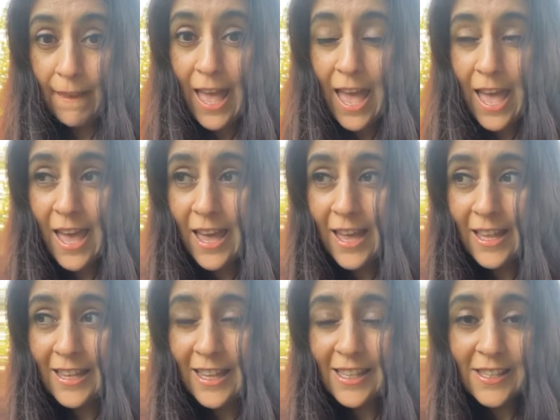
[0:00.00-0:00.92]

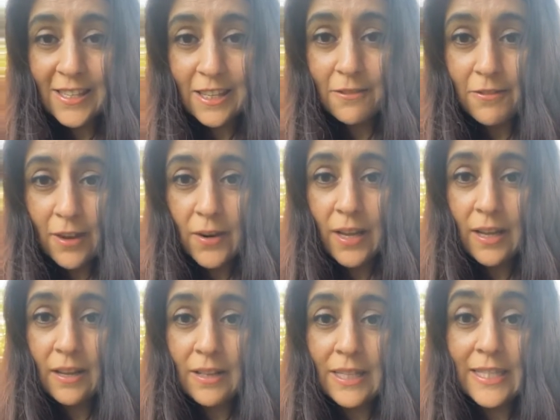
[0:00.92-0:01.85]
and it's still
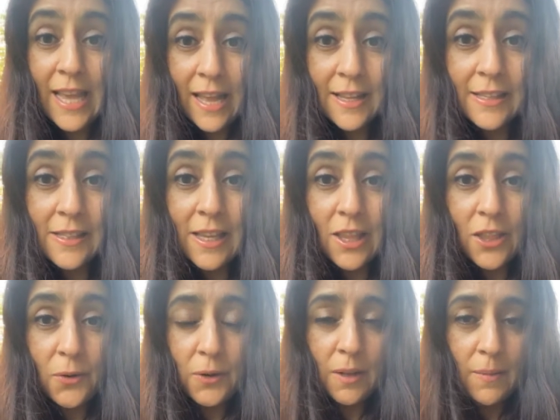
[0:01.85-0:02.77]
very dense and
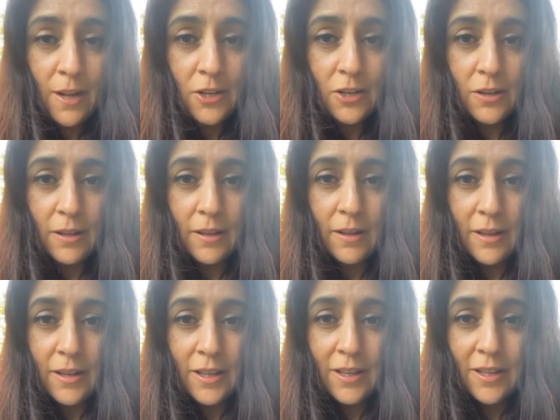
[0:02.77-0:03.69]
three-dimensional.
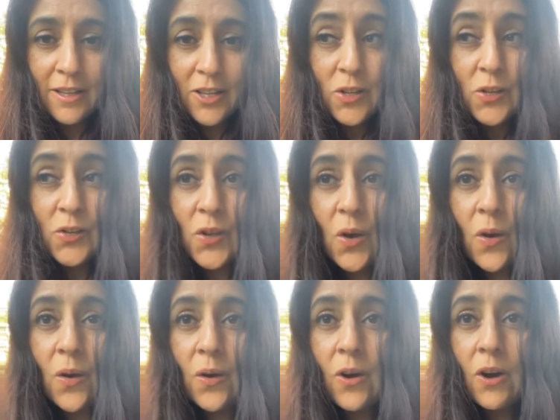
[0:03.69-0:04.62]

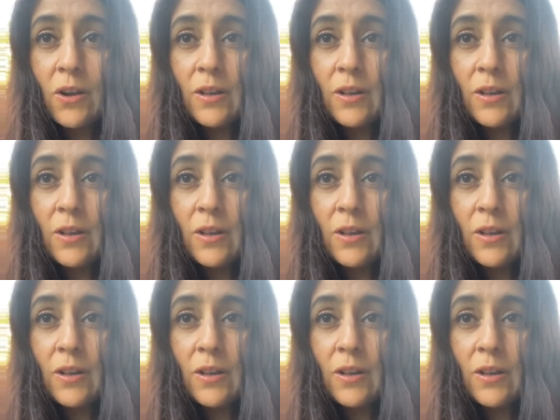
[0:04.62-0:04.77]
So